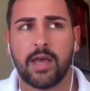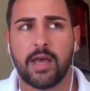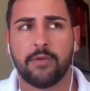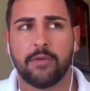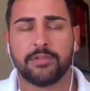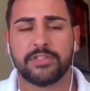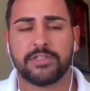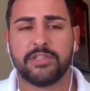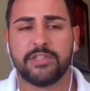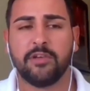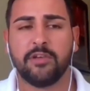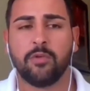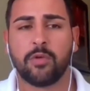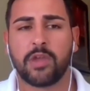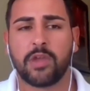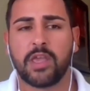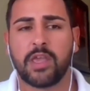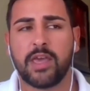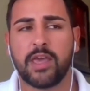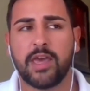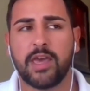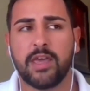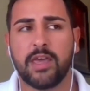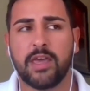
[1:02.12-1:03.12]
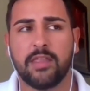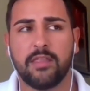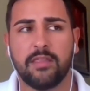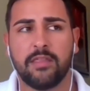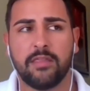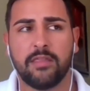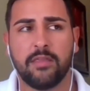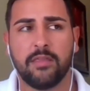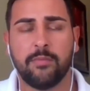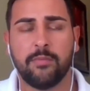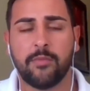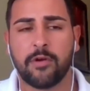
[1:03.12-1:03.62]
I was still working
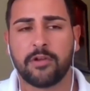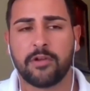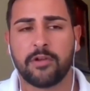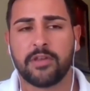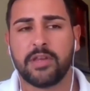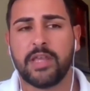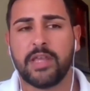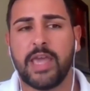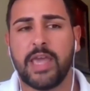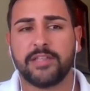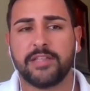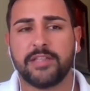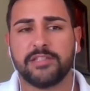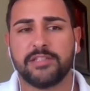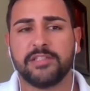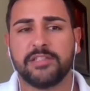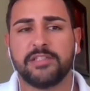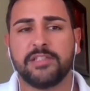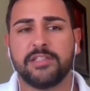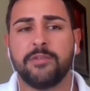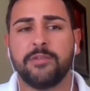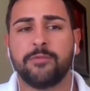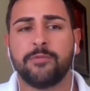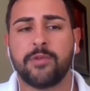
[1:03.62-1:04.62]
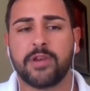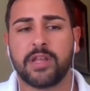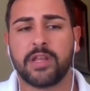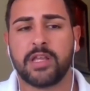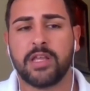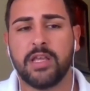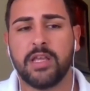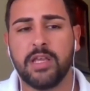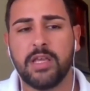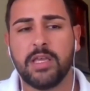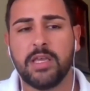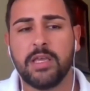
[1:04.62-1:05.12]
at the marketing agency
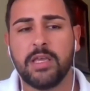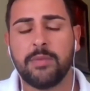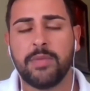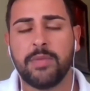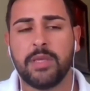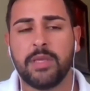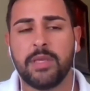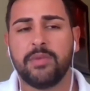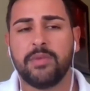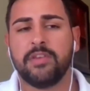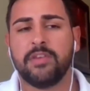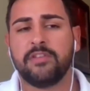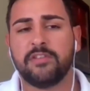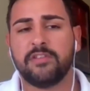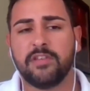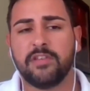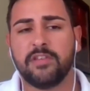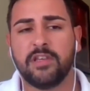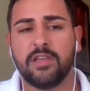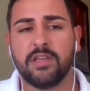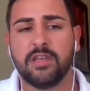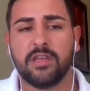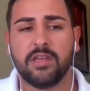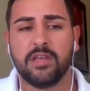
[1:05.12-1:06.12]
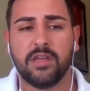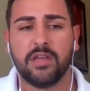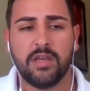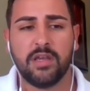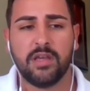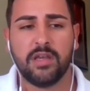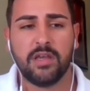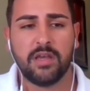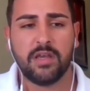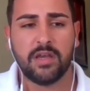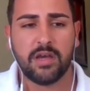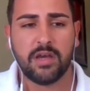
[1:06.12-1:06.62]
running PPC.
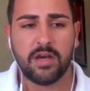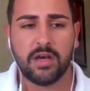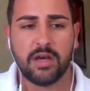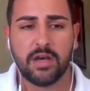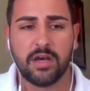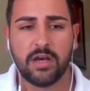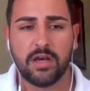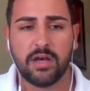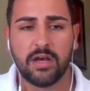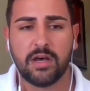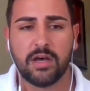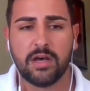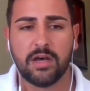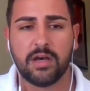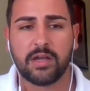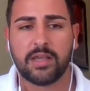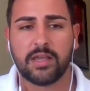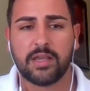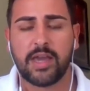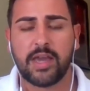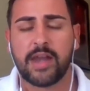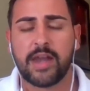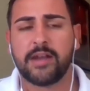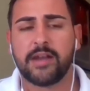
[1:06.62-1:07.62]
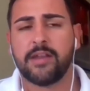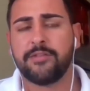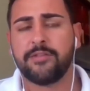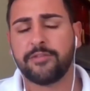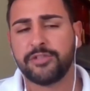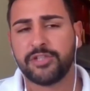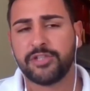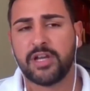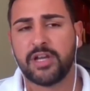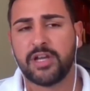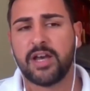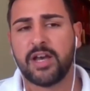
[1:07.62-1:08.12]
Got another
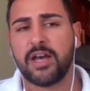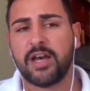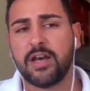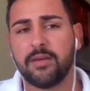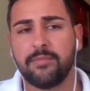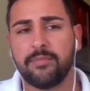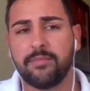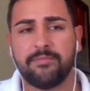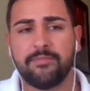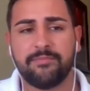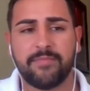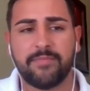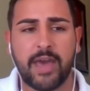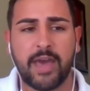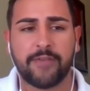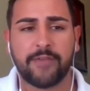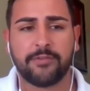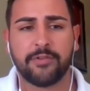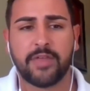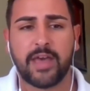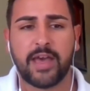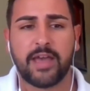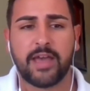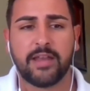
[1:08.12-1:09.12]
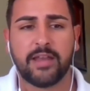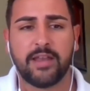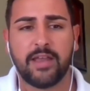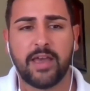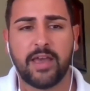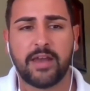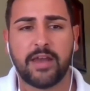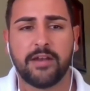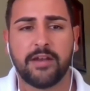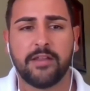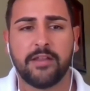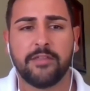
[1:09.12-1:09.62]
job after
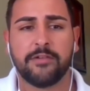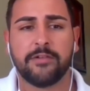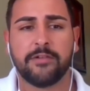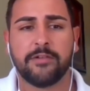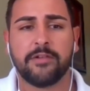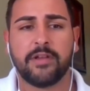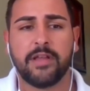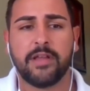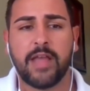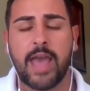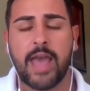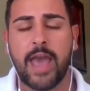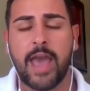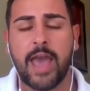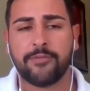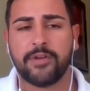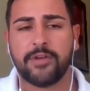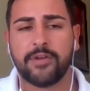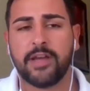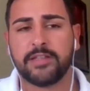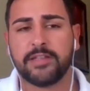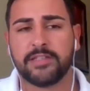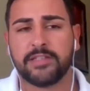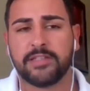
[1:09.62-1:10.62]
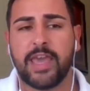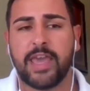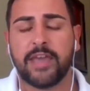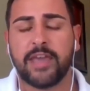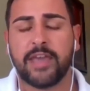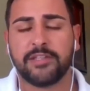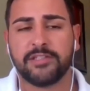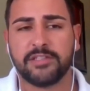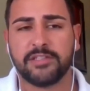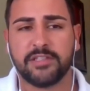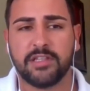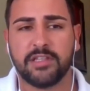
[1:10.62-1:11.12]
that at another advertising
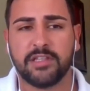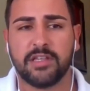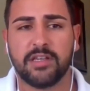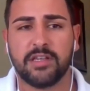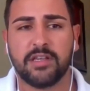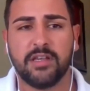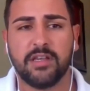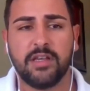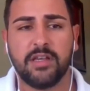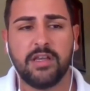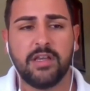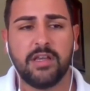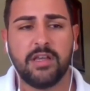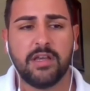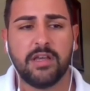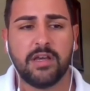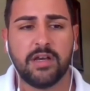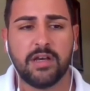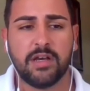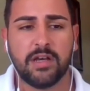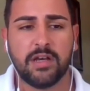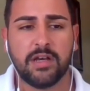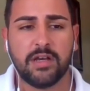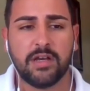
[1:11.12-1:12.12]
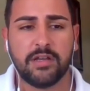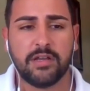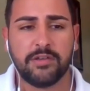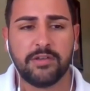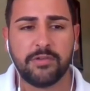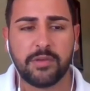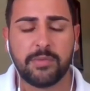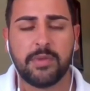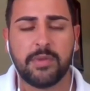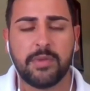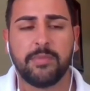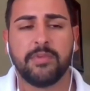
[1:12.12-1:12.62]
agency
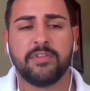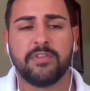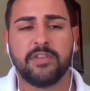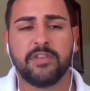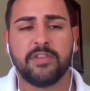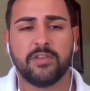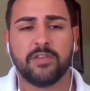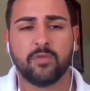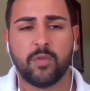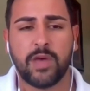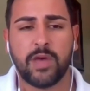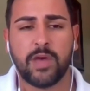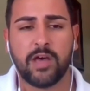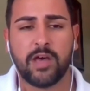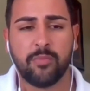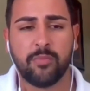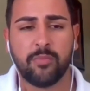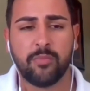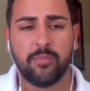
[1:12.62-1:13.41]
doing PPC as well.